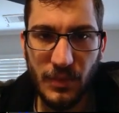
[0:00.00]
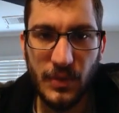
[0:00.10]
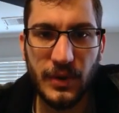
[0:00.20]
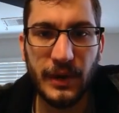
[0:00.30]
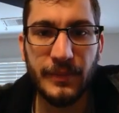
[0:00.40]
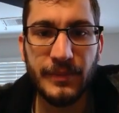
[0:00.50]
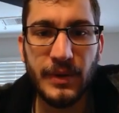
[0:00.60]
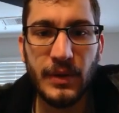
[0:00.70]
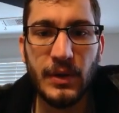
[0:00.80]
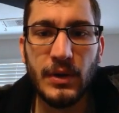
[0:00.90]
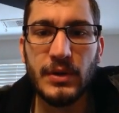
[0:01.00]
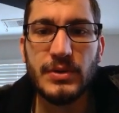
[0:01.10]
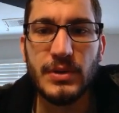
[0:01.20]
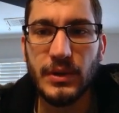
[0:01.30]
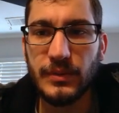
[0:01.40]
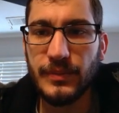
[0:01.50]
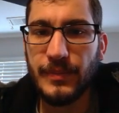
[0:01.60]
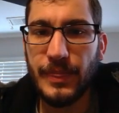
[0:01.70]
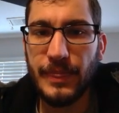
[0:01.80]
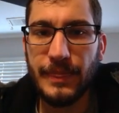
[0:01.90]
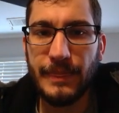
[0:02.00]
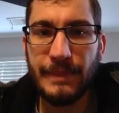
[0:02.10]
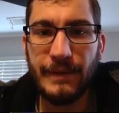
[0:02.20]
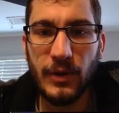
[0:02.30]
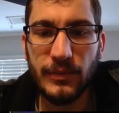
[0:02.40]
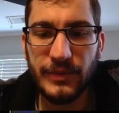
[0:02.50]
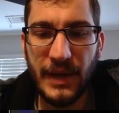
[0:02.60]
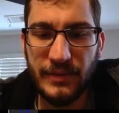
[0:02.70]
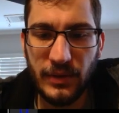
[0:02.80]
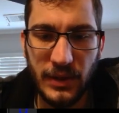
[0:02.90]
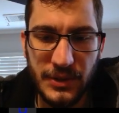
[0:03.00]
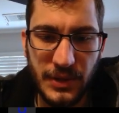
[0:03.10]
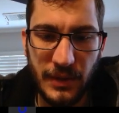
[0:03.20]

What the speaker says: Okay. So hopefully I haven't lost you.